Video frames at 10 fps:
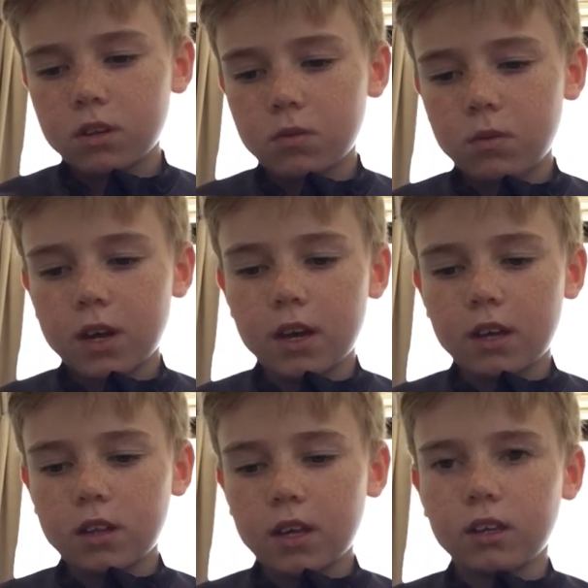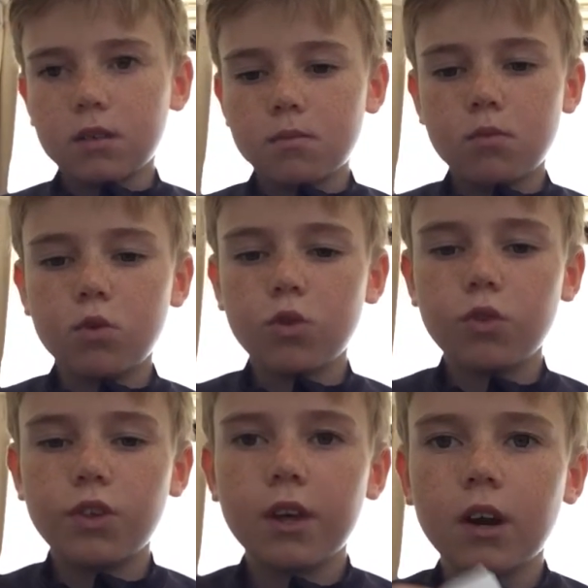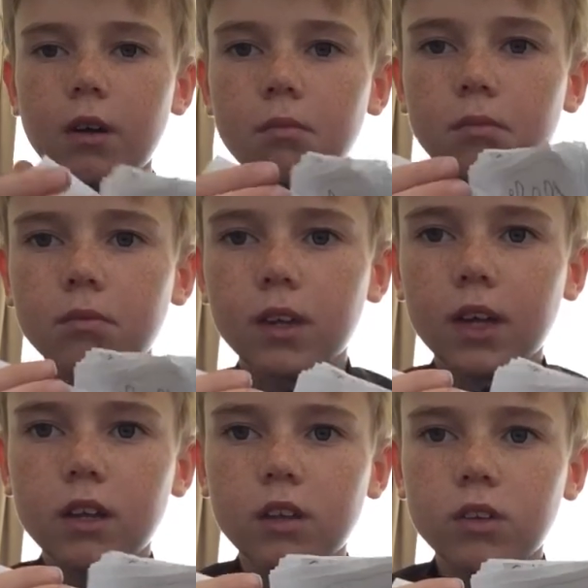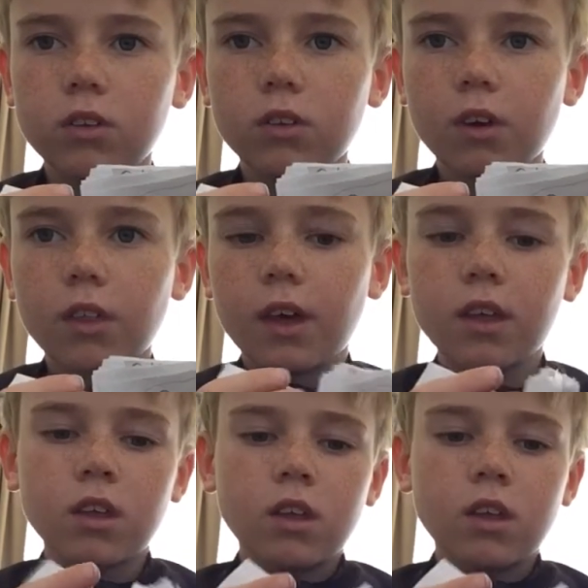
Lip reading: where like the moon set up, like just look at that.